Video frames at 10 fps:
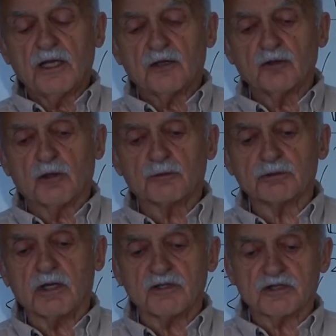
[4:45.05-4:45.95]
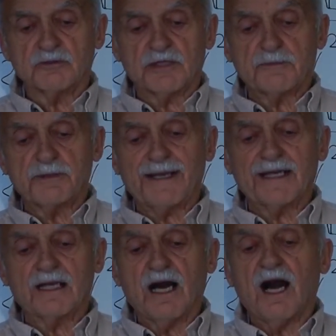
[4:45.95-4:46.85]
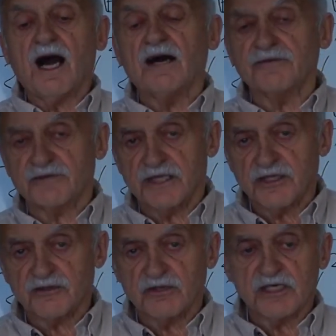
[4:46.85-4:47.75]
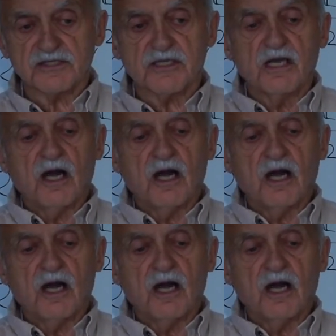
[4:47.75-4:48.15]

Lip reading: you're approximately paying half the interest